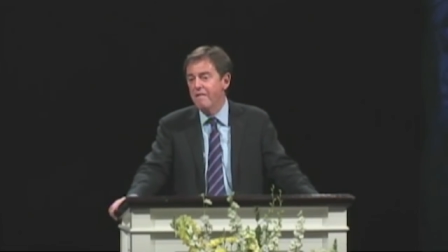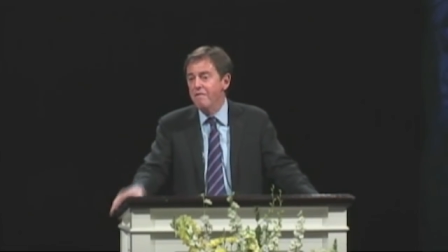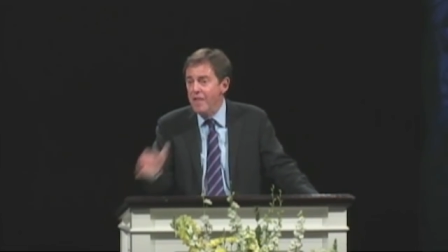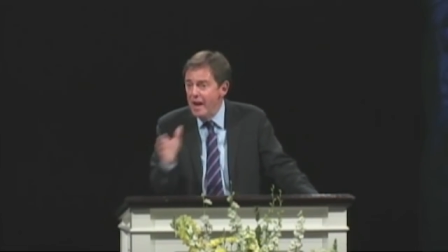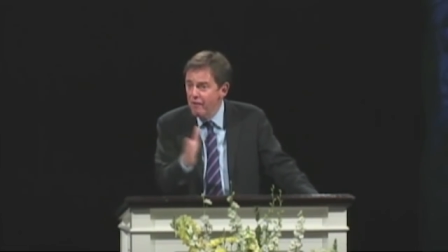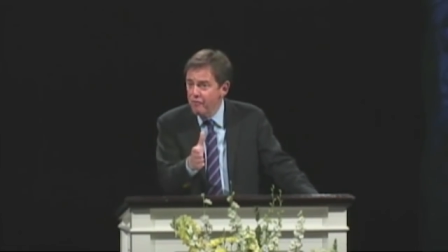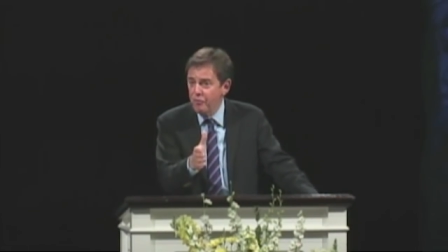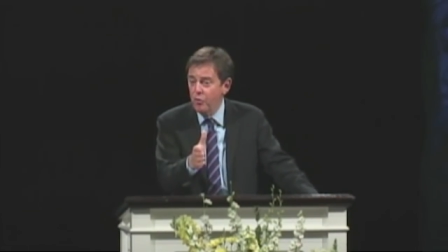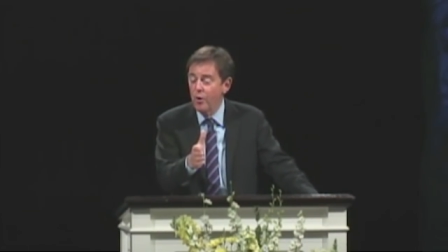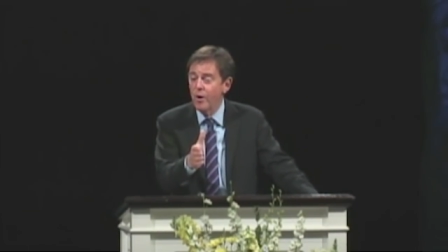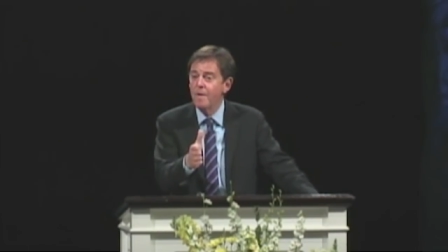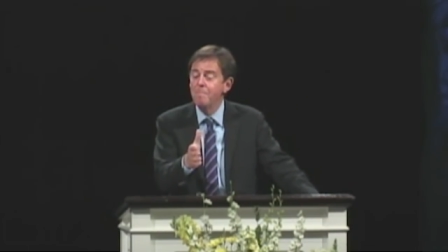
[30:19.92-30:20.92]

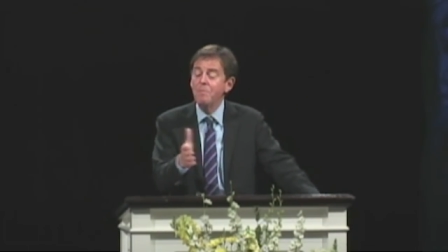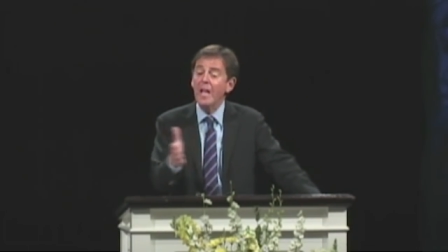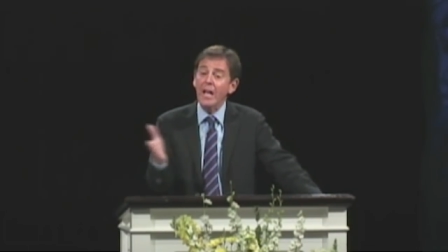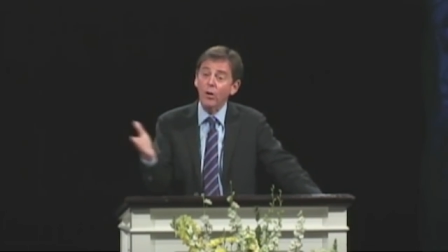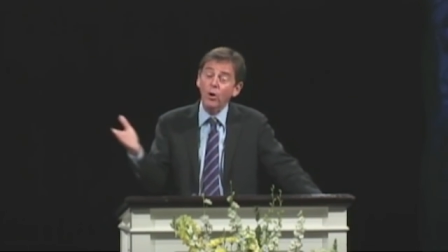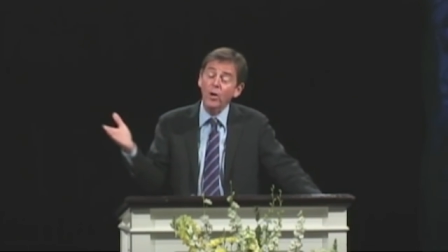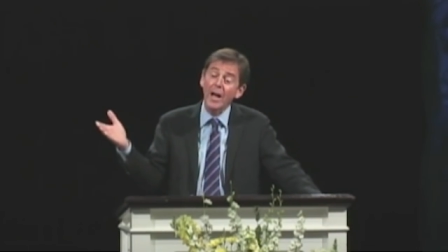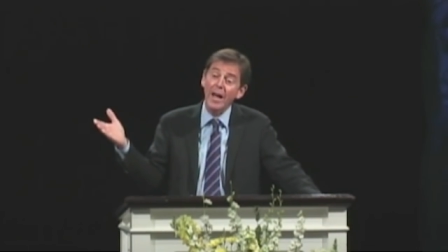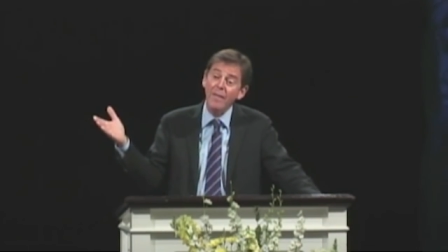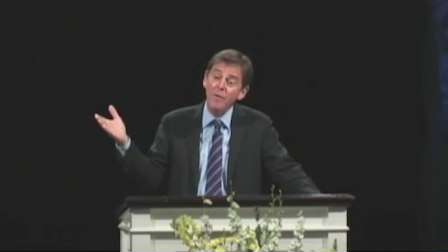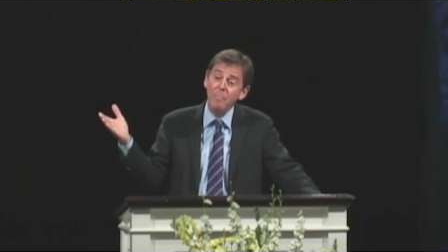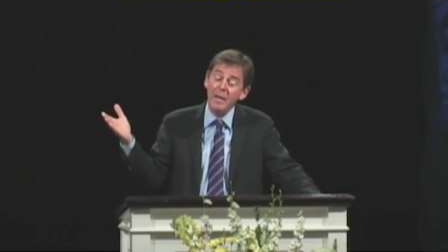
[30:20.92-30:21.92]
Therefore, it could
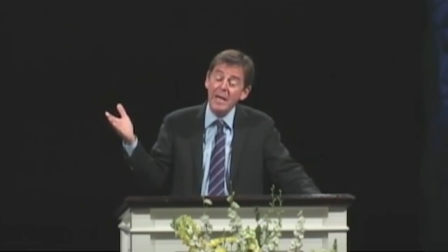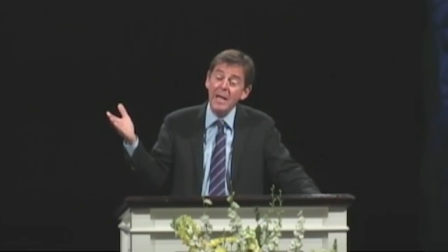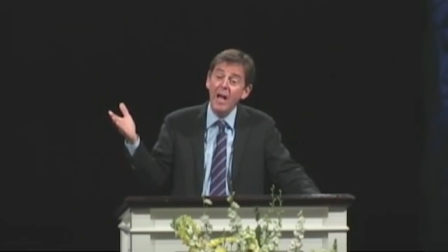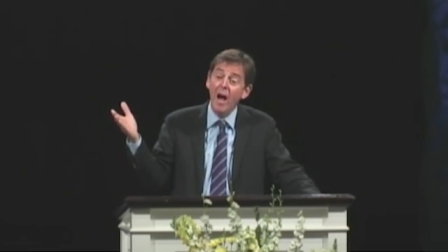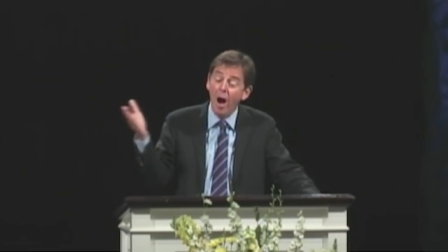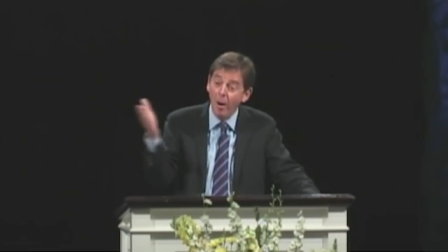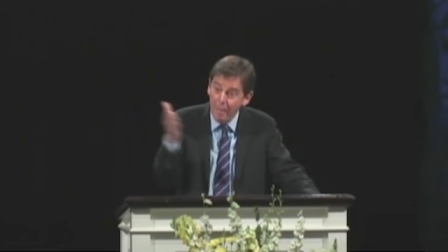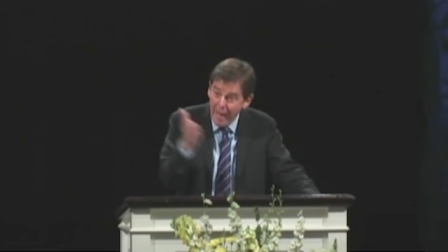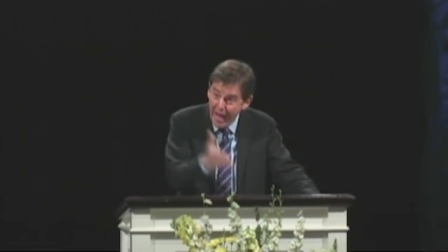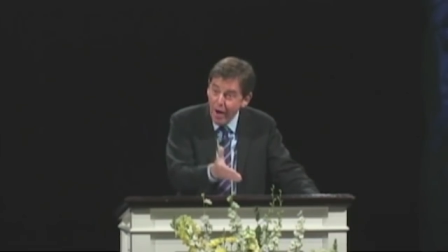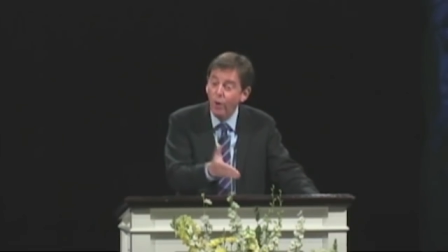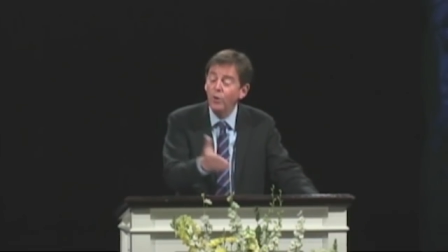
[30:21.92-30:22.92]
either be
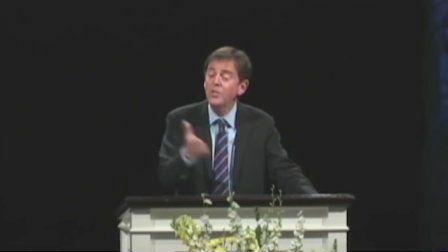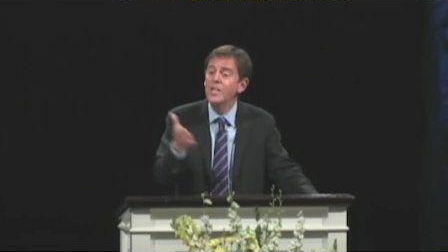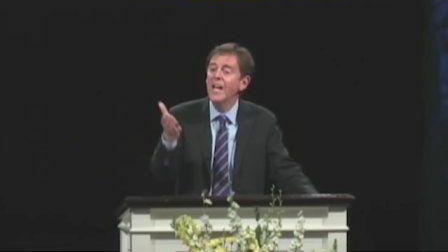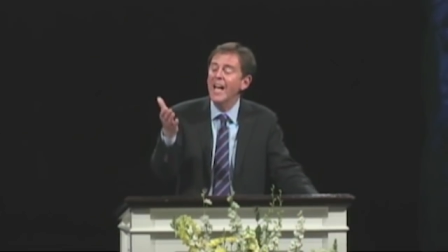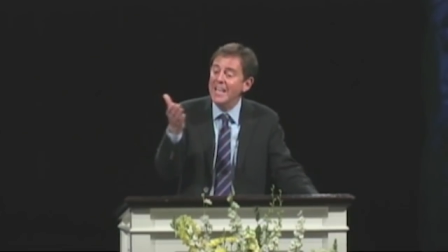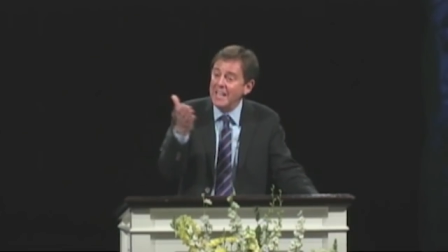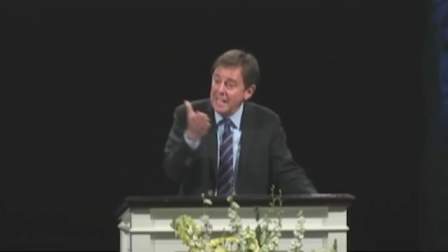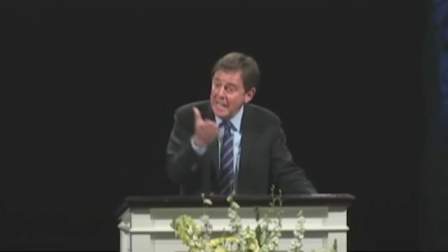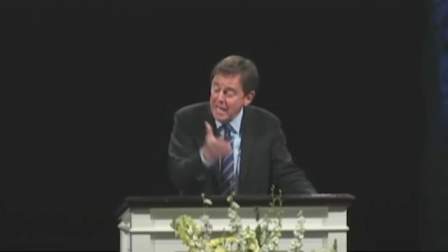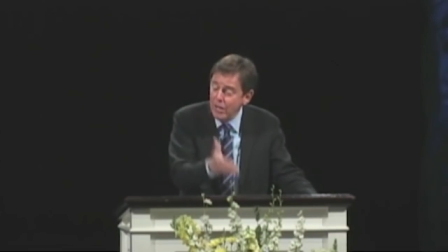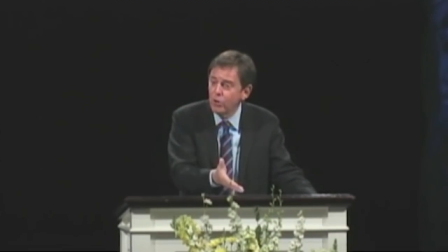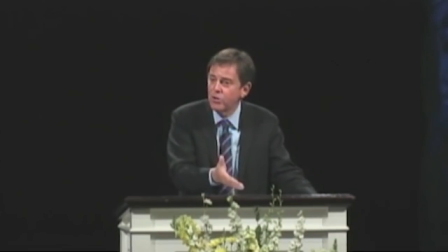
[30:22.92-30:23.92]
upheld and
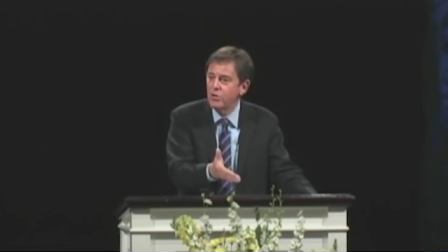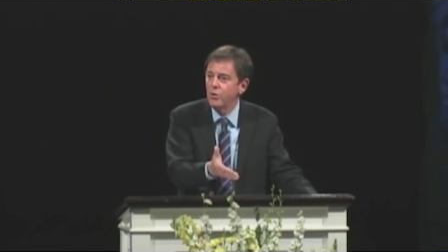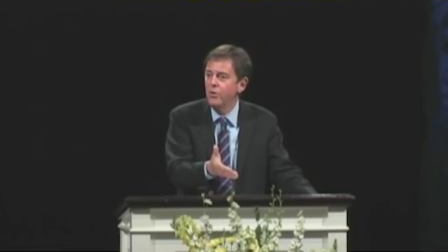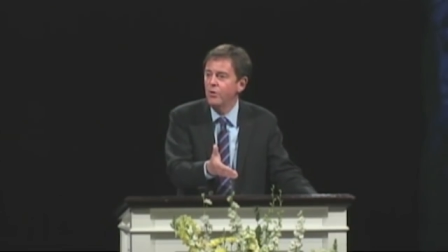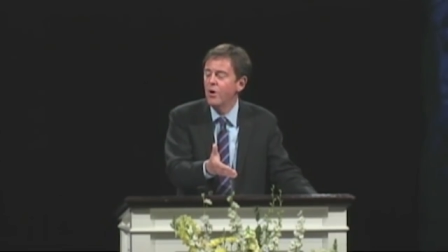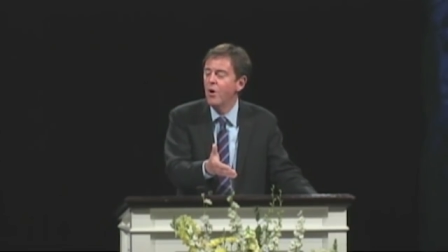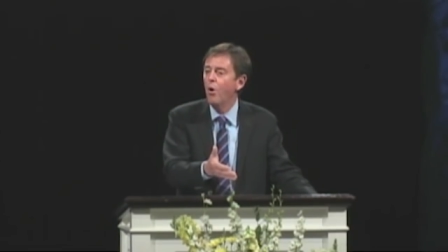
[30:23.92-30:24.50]
adhered to,